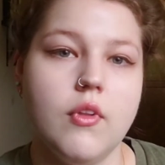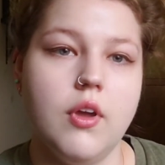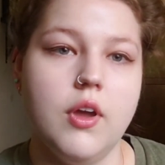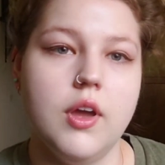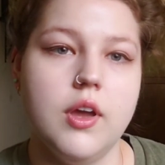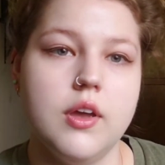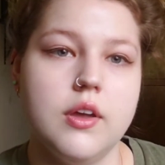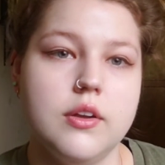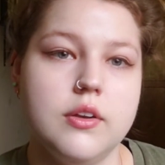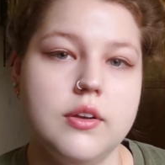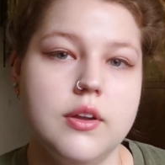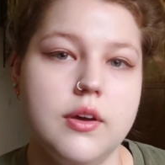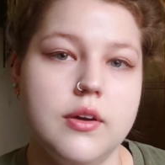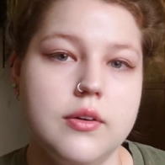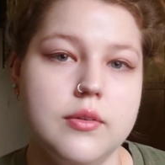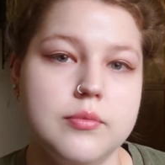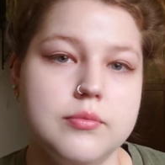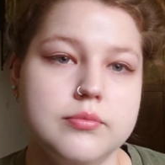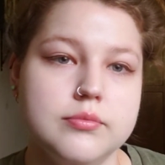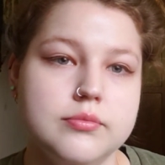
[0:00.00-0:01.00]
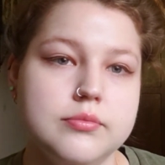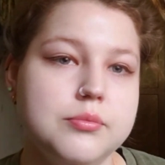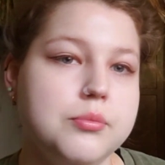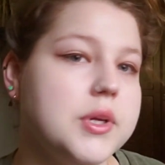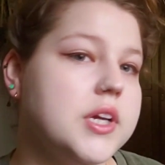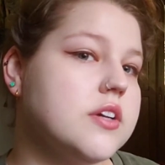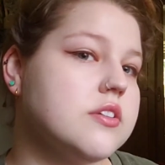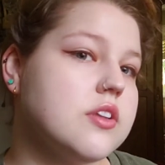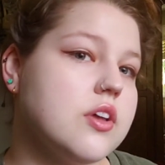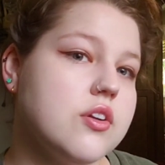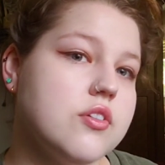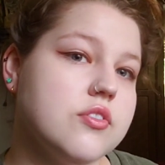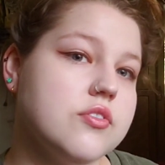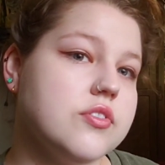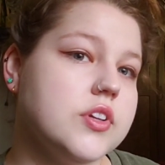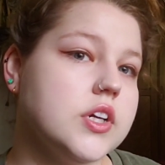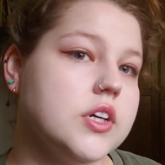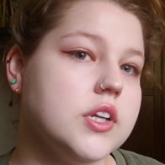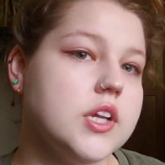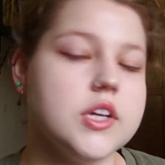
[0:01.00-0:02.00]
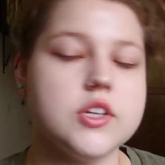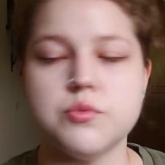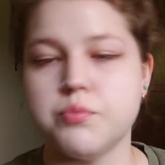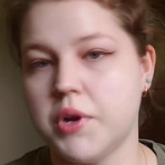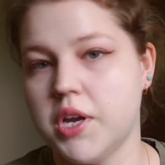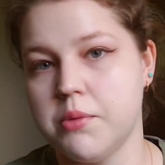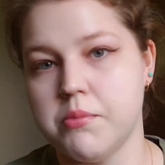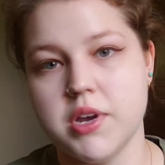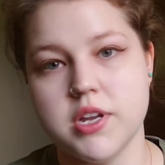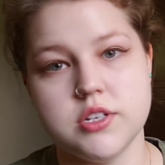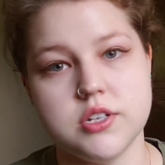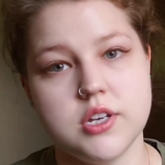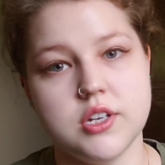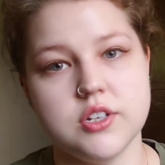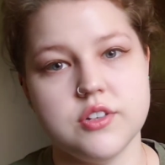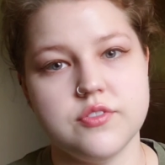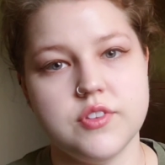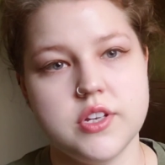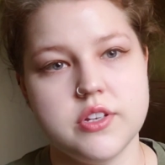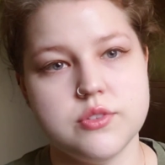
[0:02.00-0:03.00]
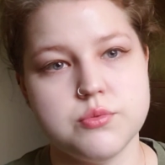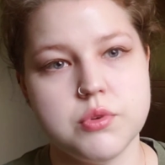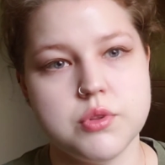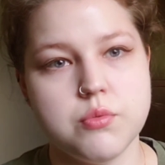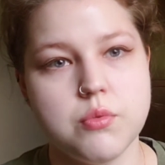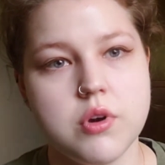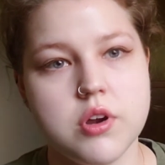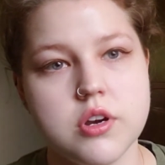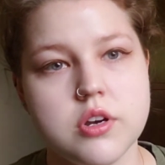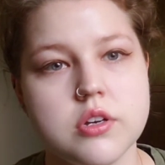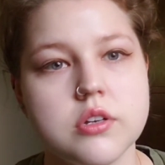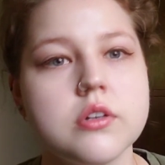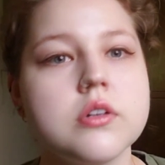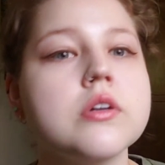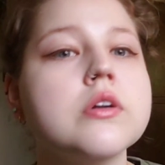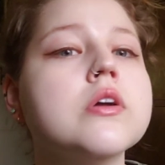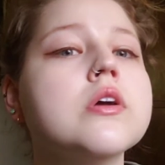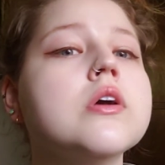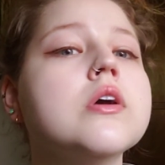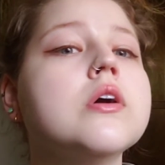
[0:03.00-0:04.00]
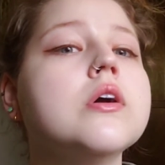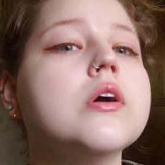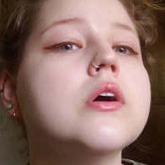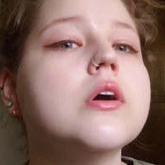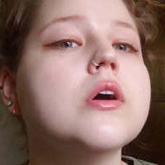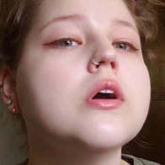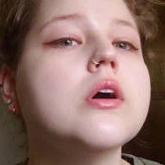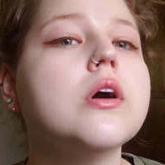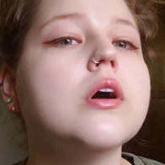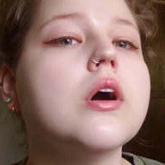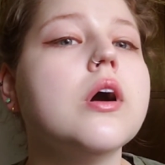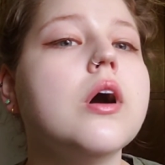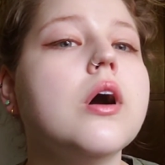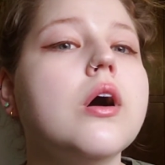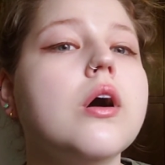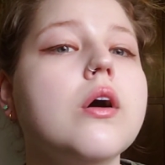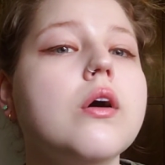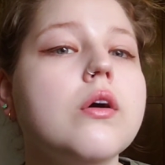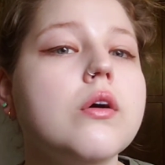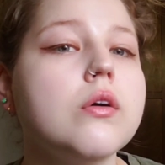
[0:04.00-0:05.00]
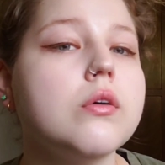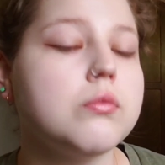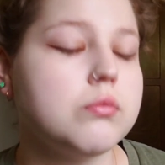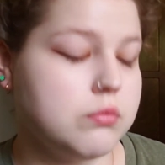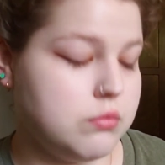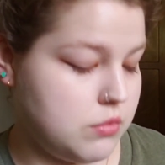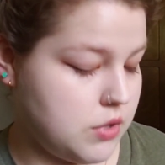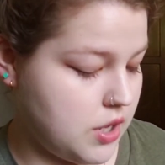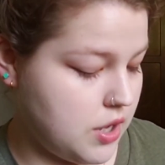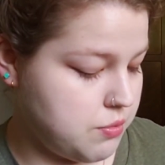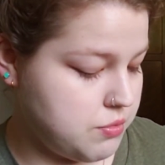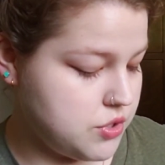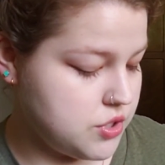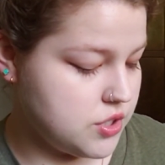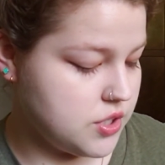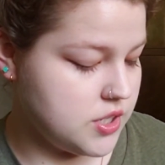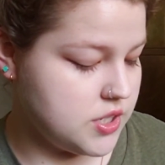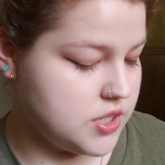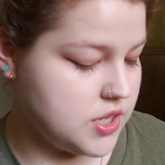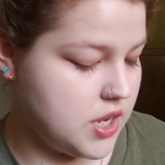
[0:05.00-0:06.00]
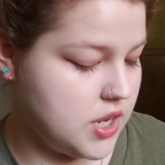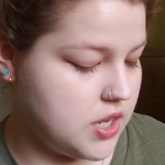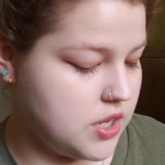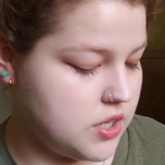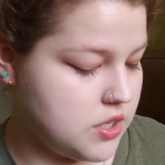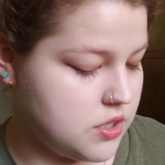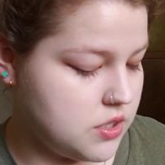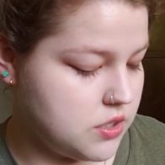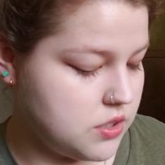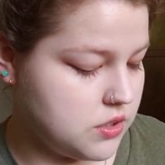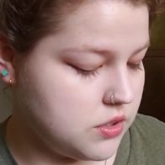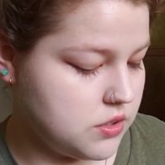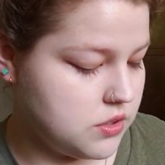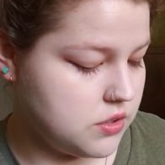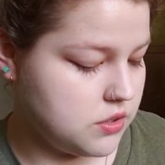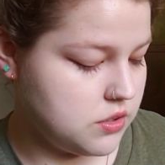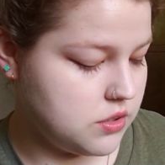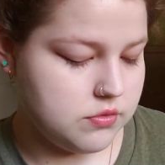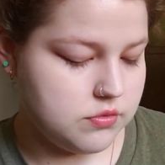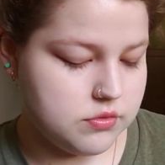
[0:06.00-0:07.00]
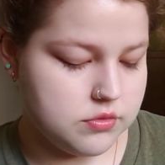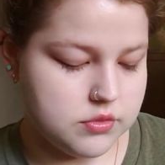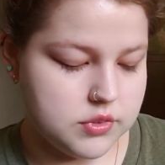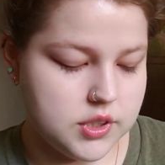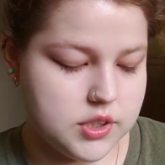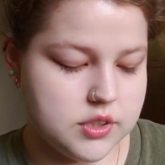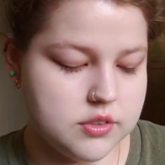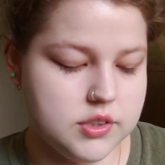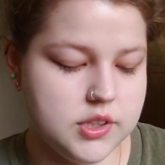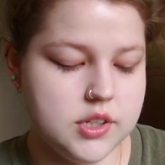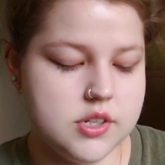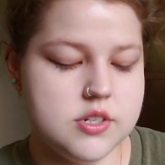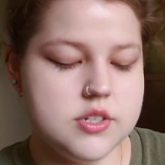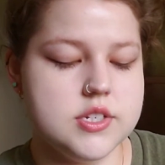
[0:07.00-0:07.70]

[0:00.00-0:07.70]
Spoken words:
and because I don't feel like spraying my entire face with water, I'm just gonna take like little